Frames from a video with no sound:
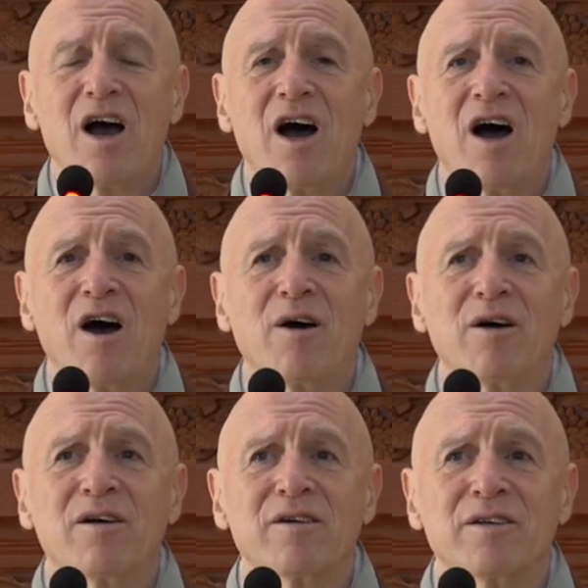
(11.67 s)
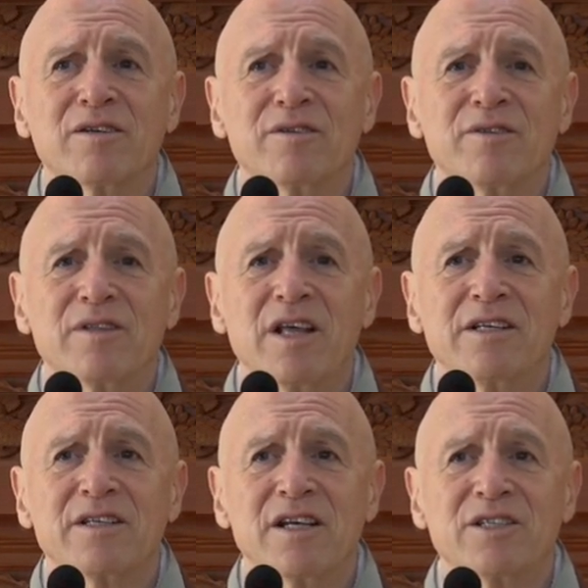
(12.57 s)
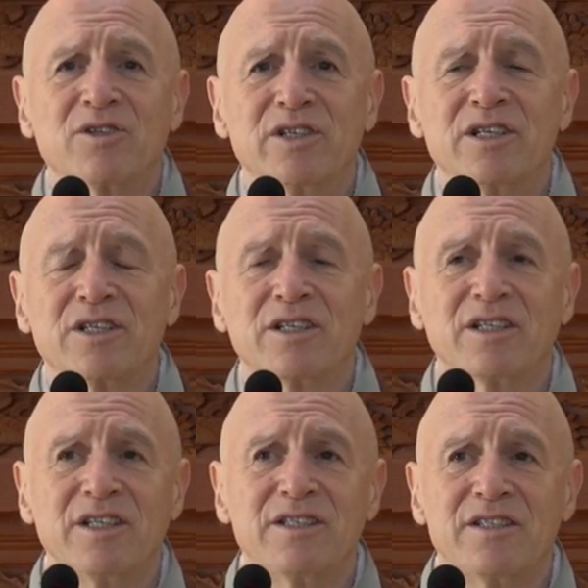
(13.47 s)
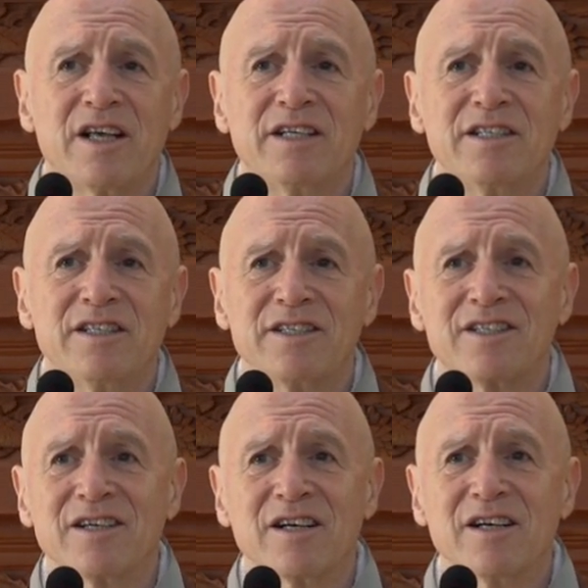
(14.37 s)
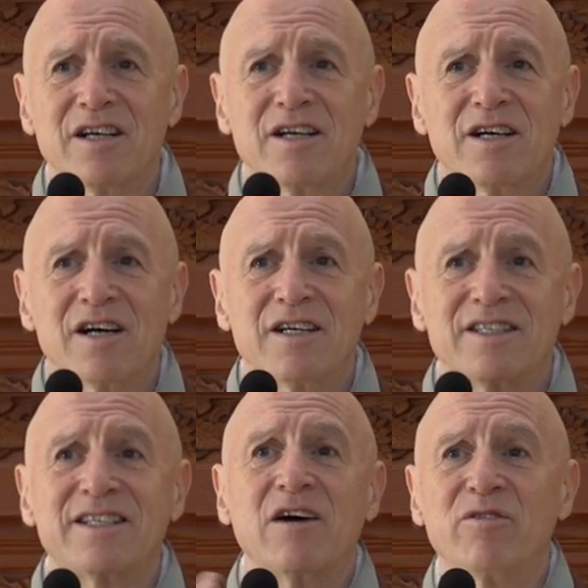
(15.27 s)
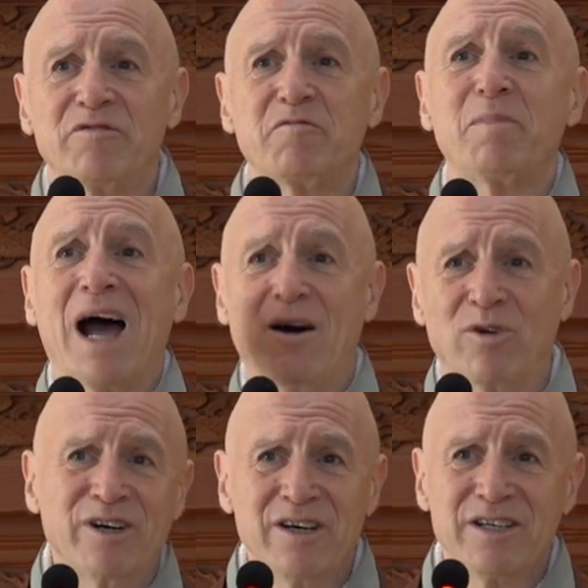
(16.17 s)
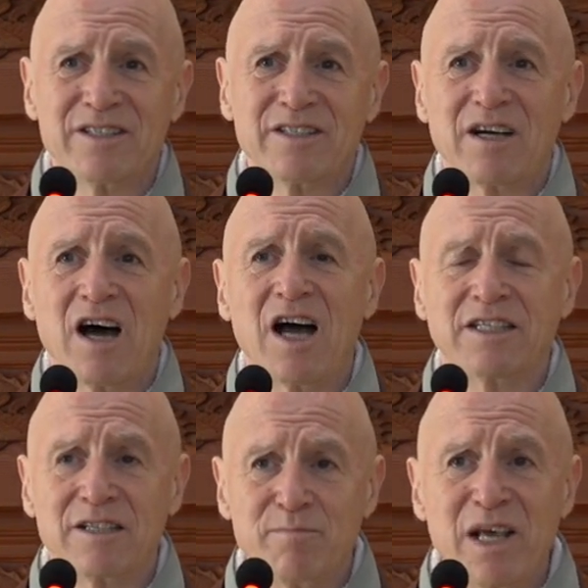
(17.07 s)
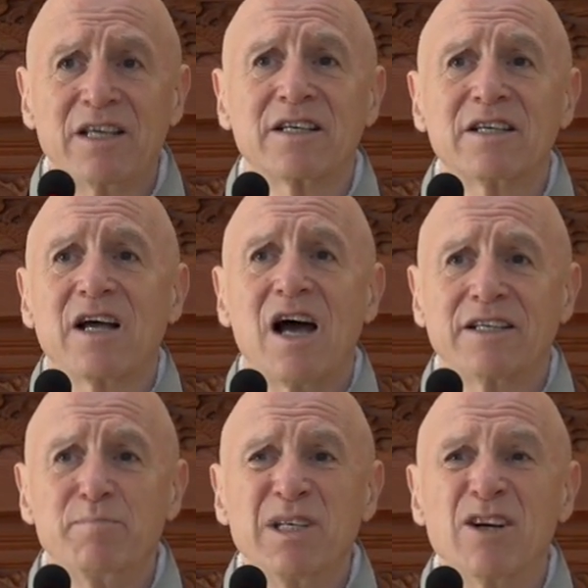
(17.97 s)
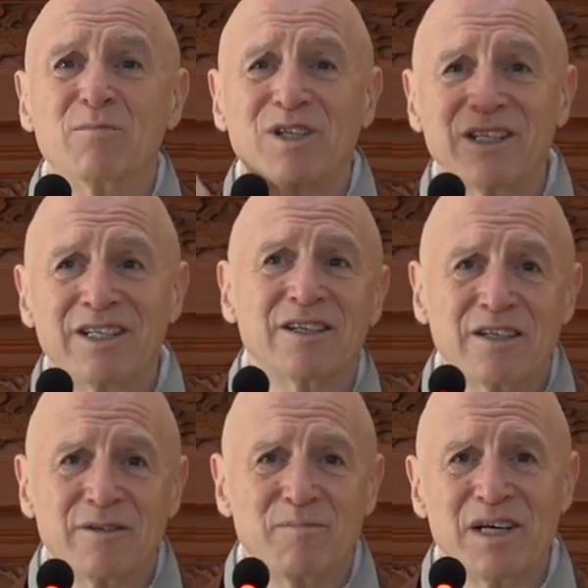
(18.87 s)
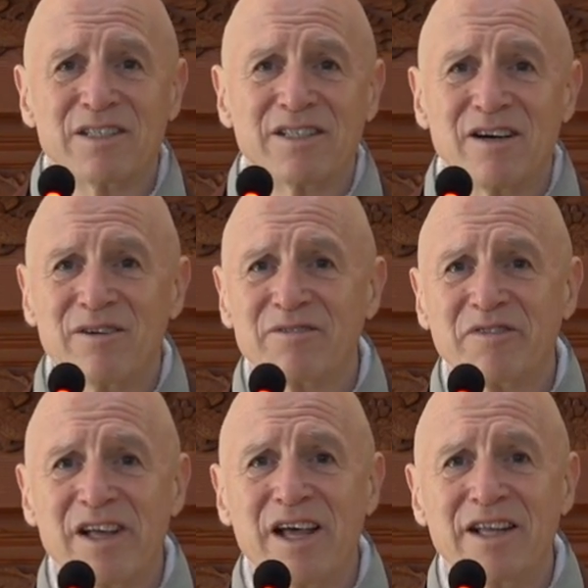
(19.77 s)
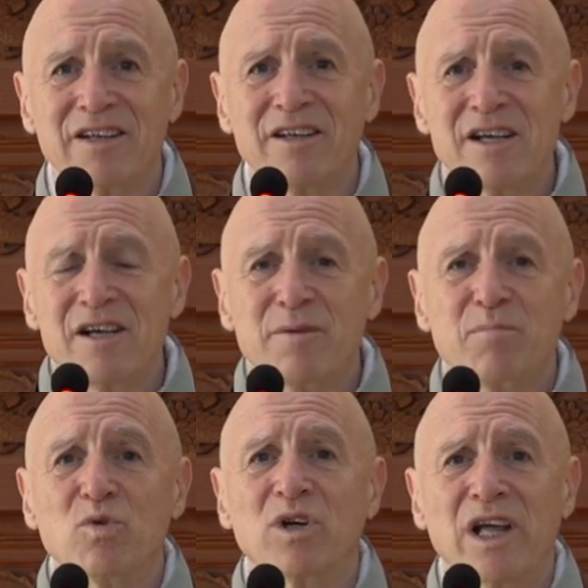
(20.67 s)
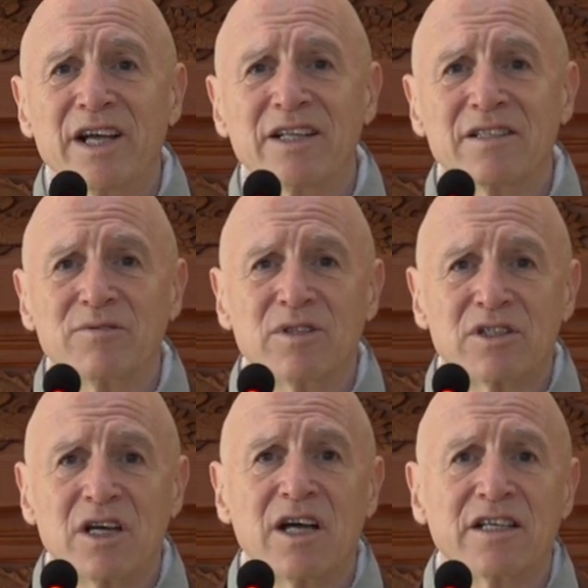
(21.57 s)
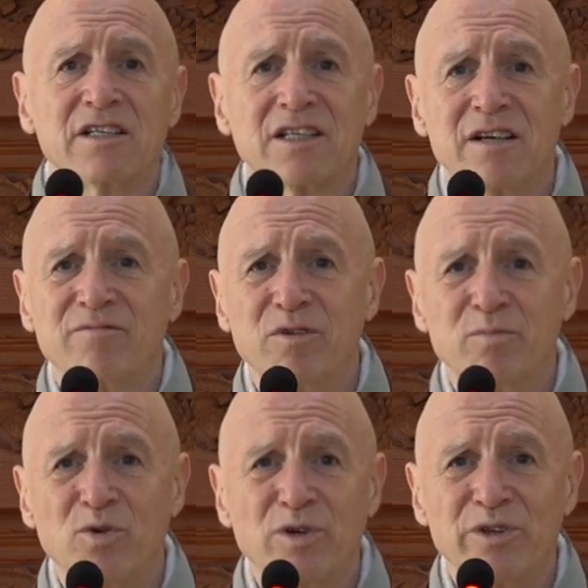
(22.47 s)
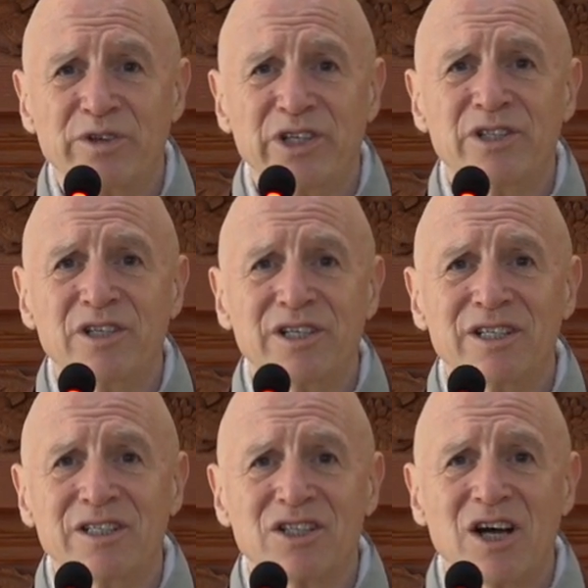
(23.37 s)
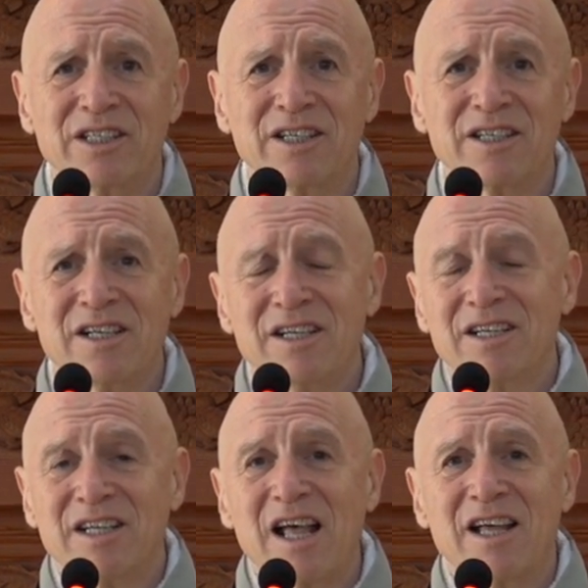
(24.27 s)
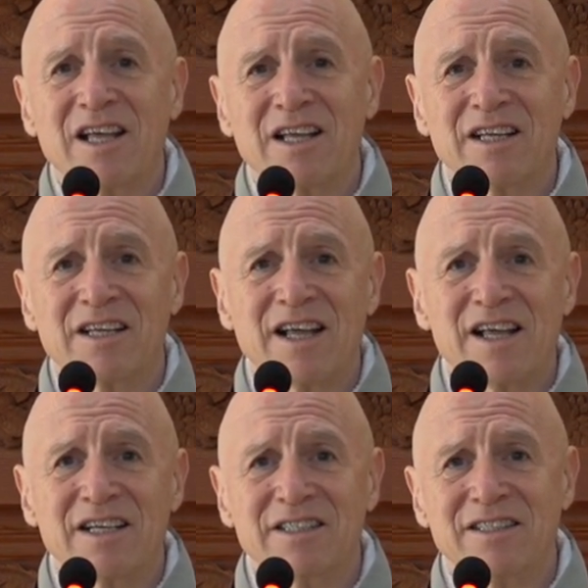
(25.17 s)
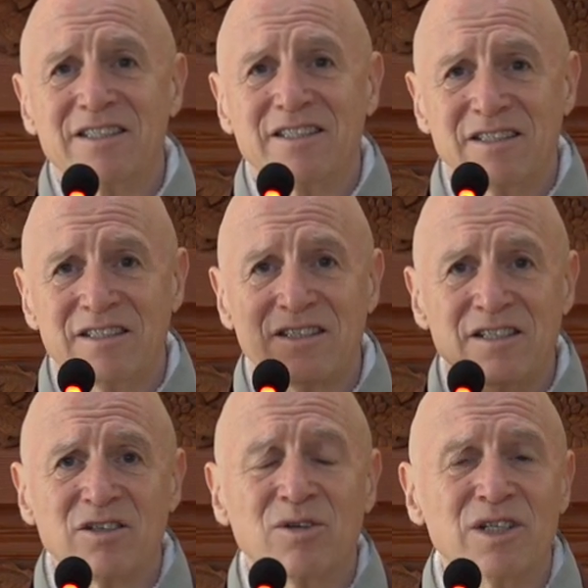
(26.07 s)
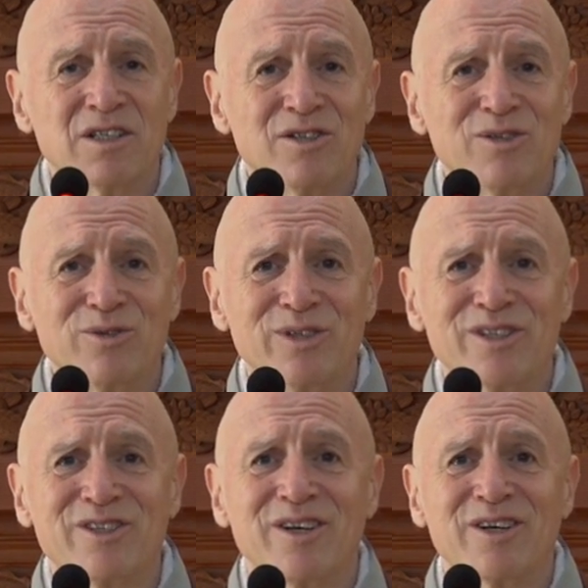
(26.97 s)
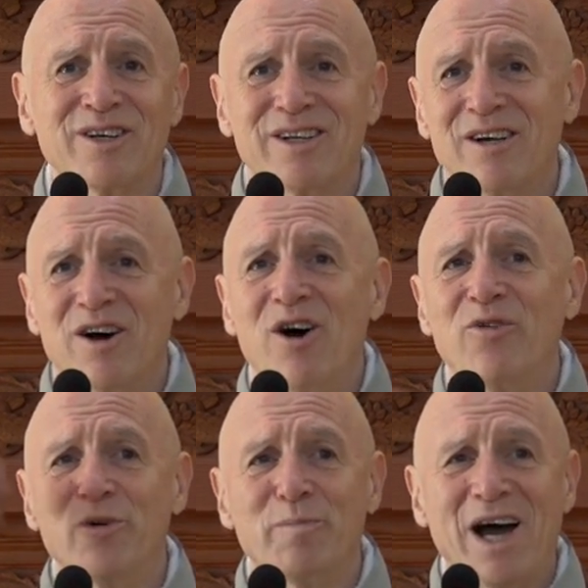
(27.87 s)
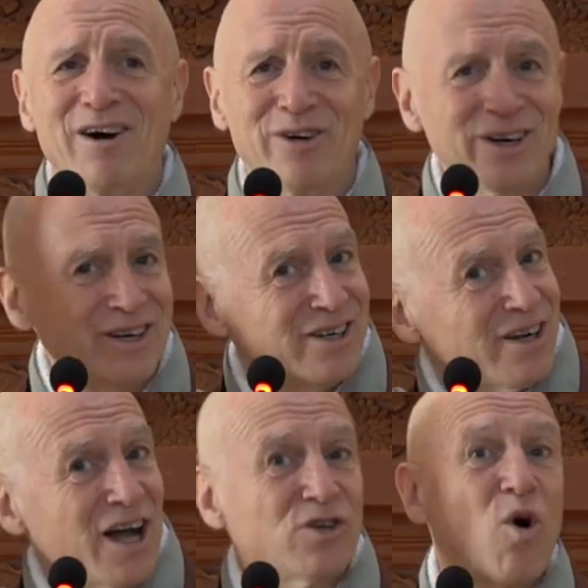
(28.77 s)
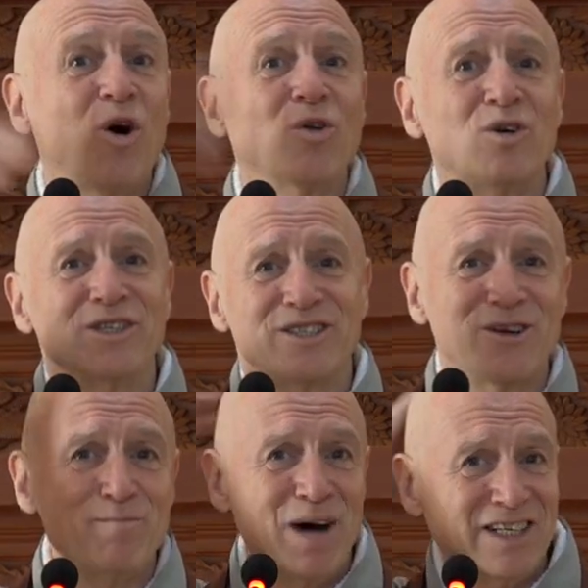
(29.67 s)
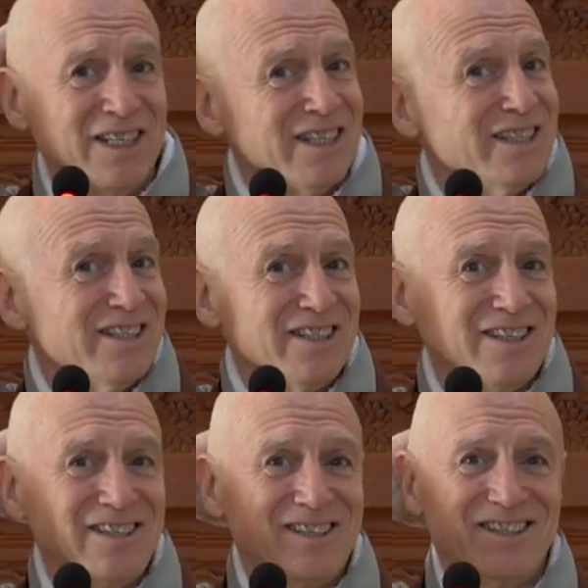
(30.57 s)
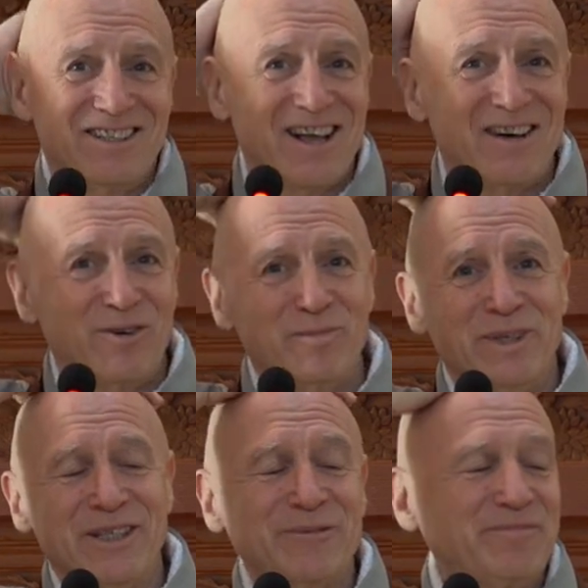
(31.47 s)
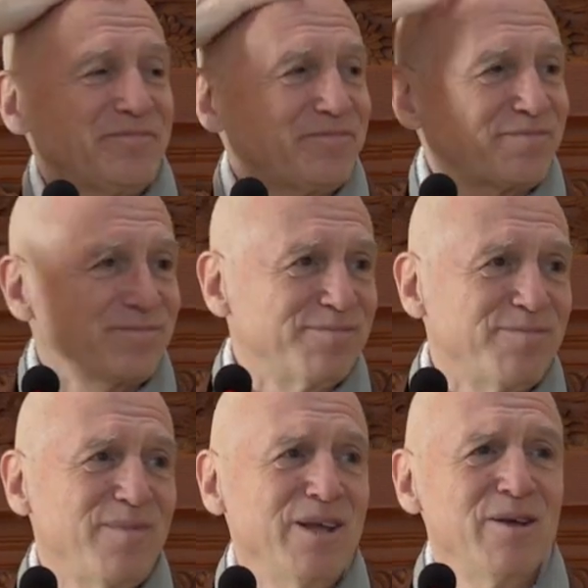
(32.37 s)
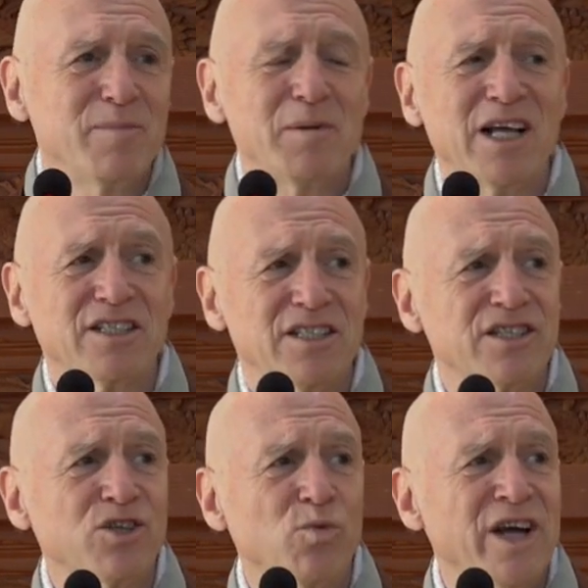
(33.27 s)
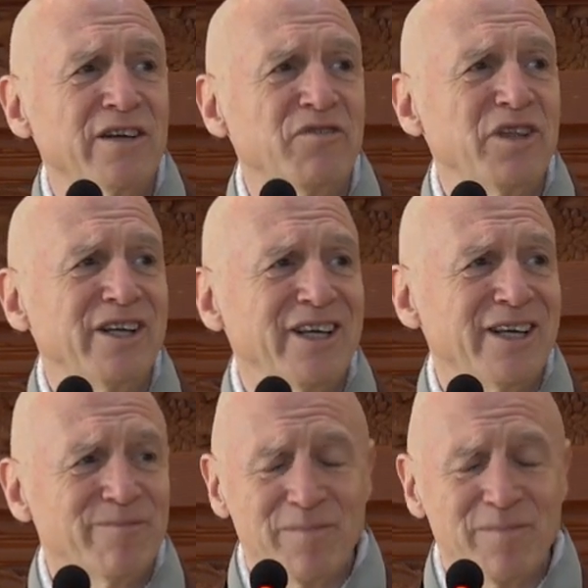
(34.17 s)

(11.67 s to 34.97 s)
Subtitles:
They say traditionally Zen is a self power. I can become clear myself. And Pure Land, which I guess came from Northern India and China, and is in Korea too, is other power. I call on somebody to help me. Maybe that's just a way of thinking.